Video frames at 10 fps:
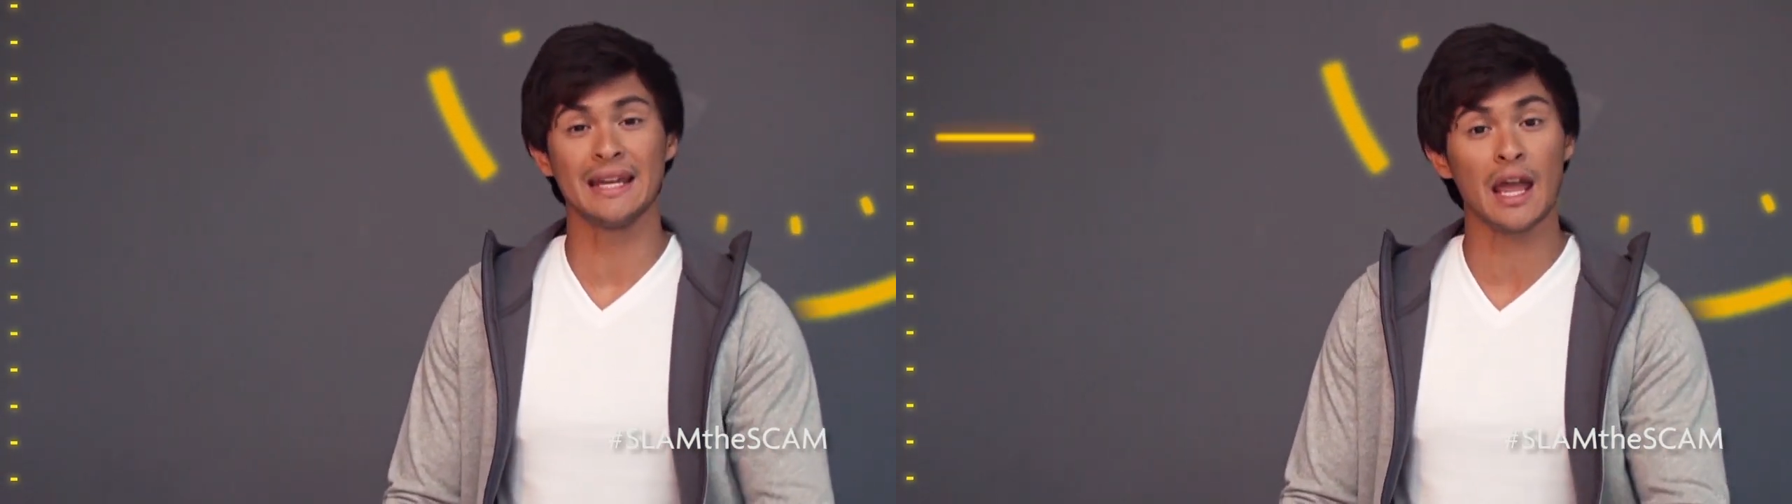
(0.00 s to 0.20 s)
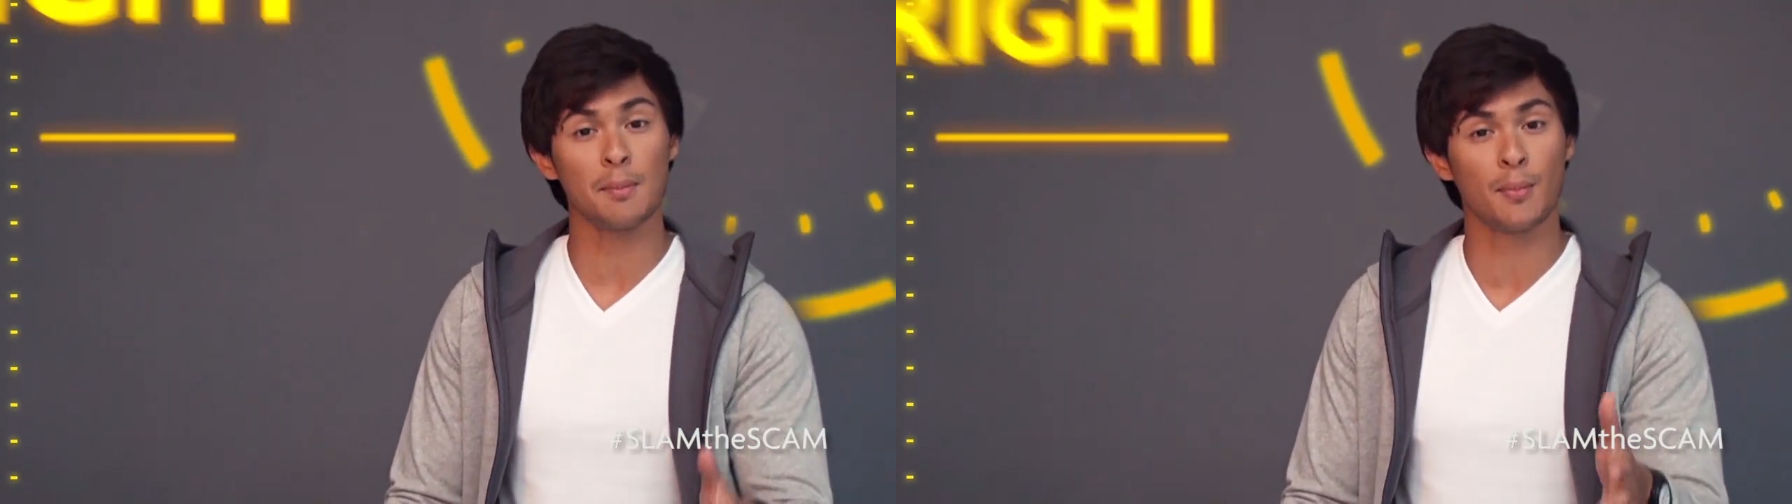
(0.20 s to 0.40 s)

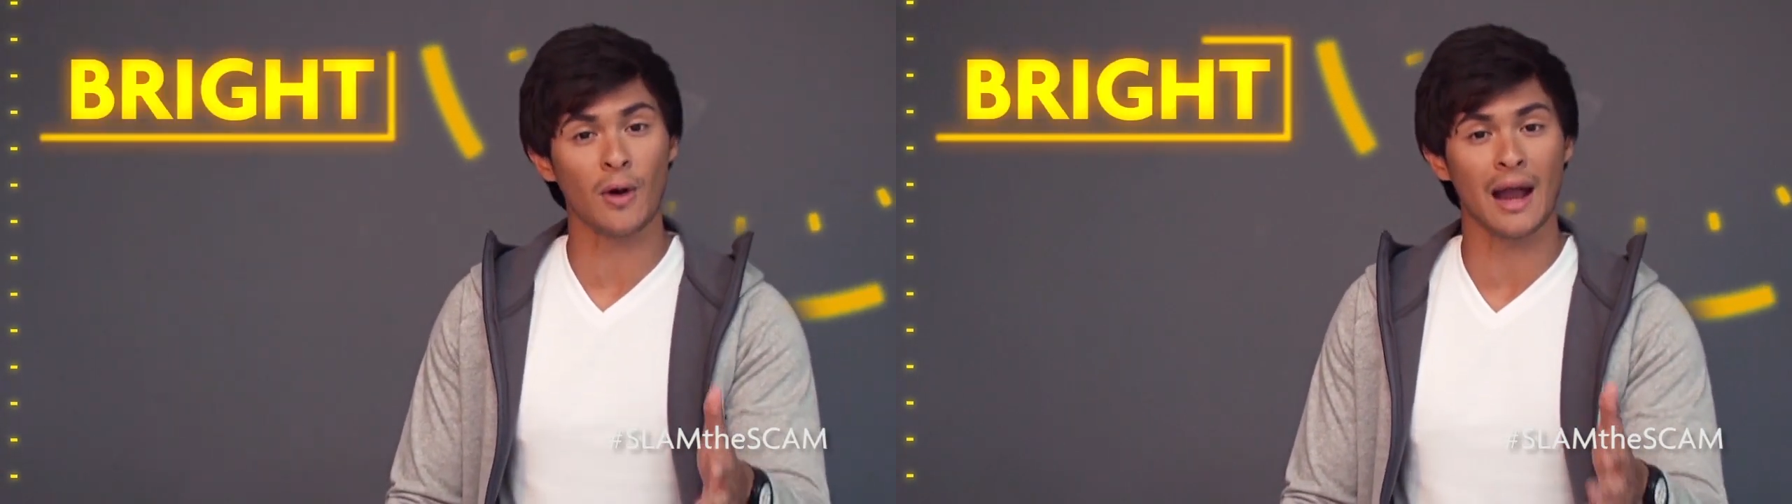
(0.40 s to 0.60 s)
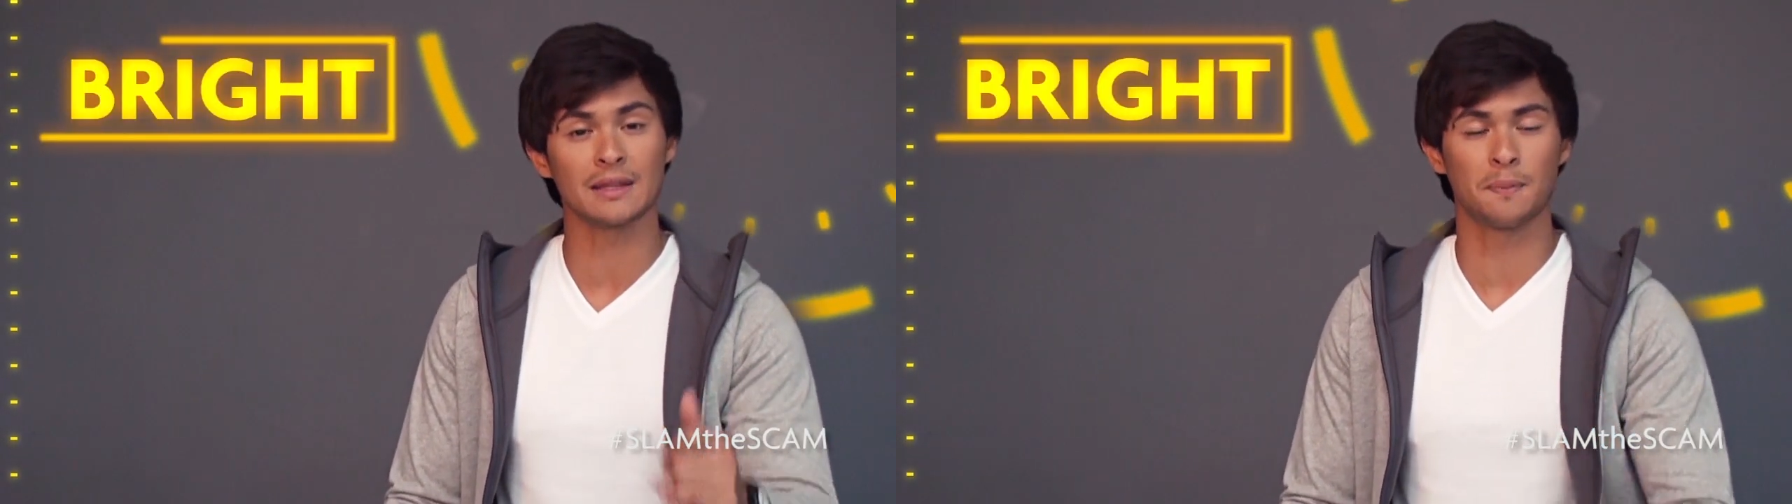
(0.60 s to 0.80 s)
in a
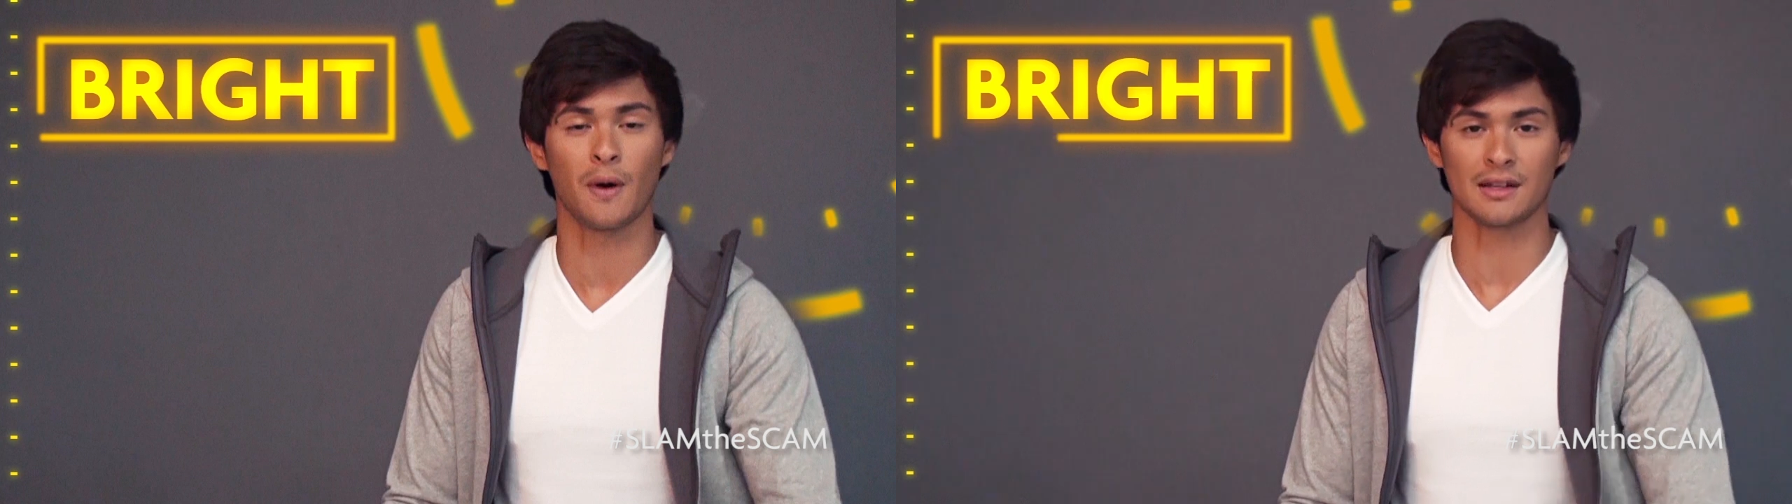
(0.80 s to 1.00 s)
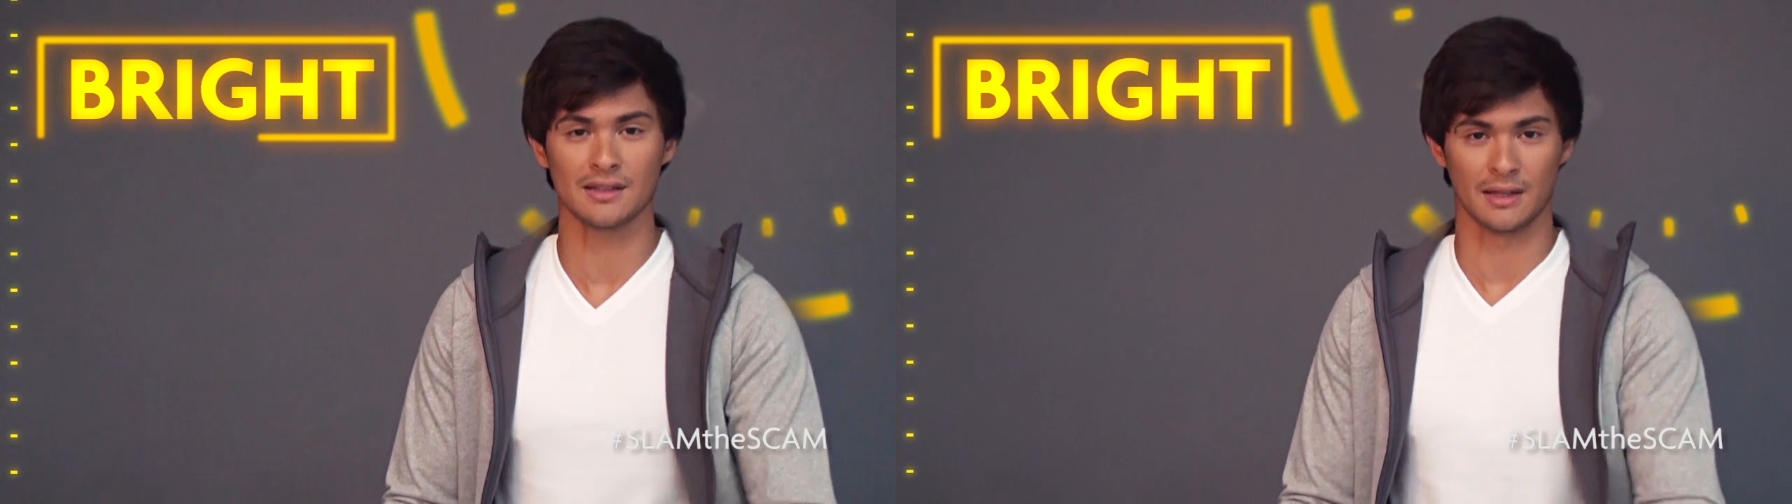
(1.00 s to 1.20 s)
bright
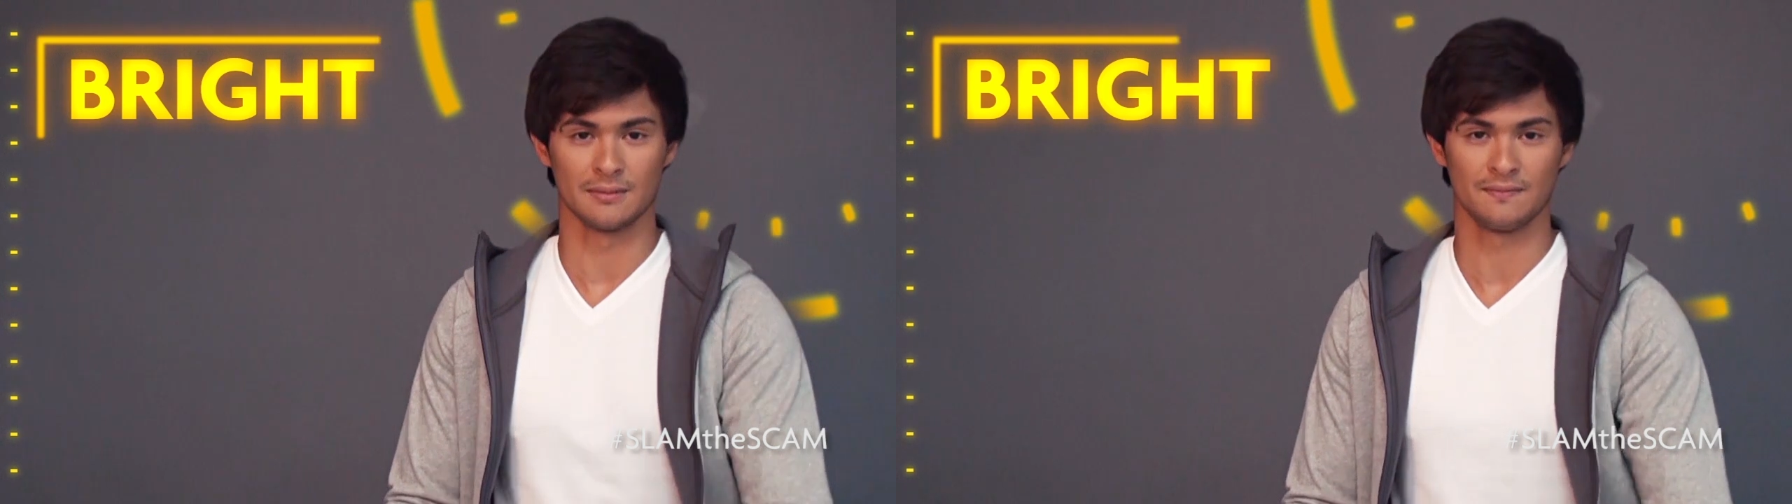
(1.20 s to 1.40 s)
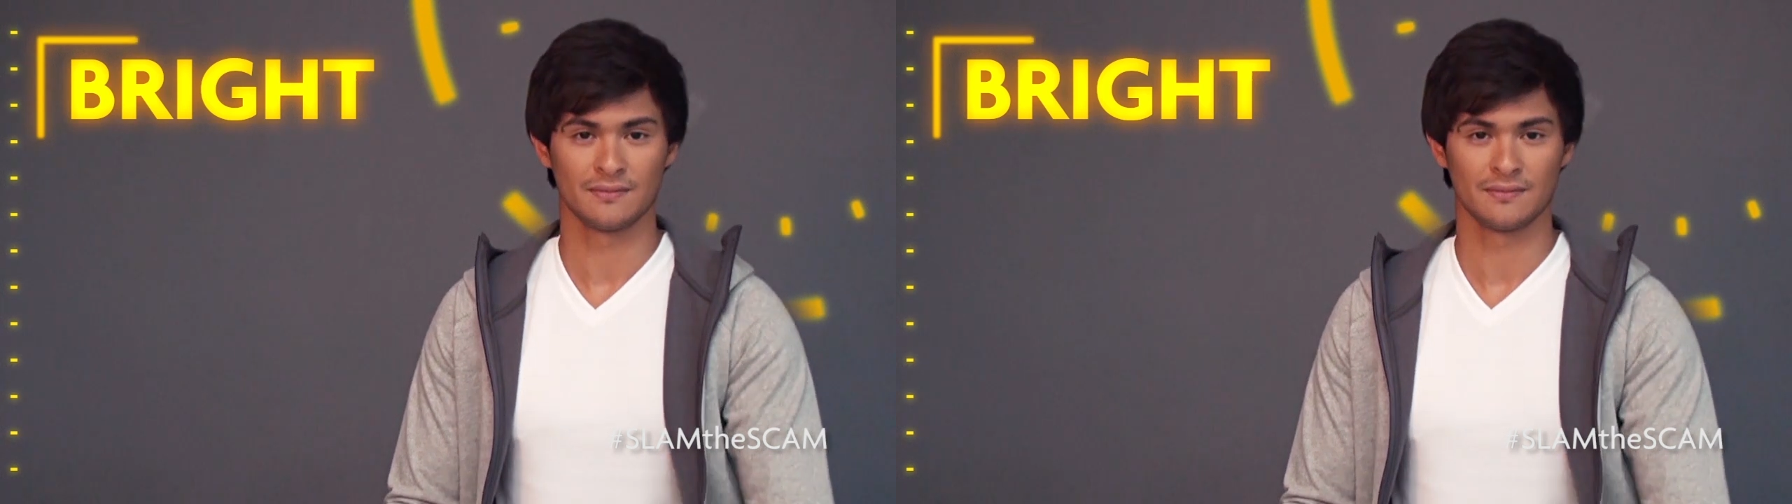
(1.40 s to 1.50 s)
partner.